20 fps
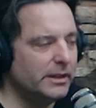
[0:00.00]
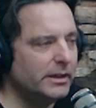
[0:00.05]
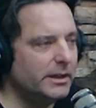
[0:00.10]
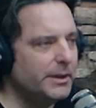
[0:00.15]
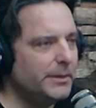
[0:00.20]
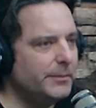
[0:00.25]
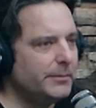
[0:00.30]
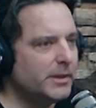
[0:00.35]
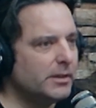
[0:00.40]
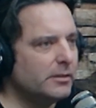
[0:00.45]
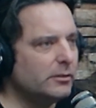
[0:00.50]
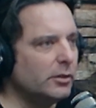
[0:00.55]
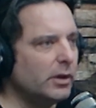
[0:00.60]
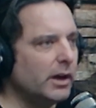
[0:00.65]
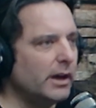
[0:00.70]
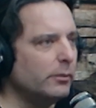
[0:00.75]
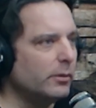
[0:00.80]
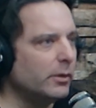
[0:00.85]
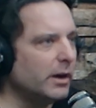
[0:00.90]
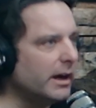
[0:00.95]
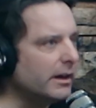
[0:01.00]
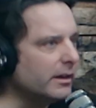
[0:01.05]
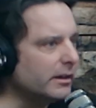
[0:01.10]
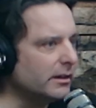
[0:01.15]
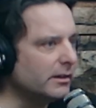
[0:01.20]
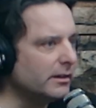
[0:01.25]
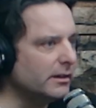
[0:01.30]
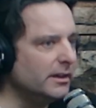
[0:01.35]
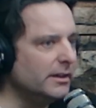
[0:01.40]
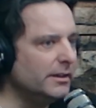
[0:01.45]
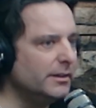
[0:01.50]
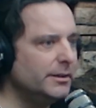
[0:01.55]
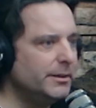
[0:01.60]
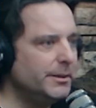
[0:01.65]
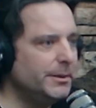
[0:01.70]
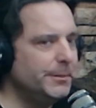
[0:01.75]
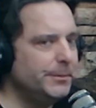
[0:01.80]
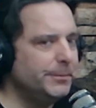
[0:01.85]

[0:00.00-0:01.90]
And so ironically,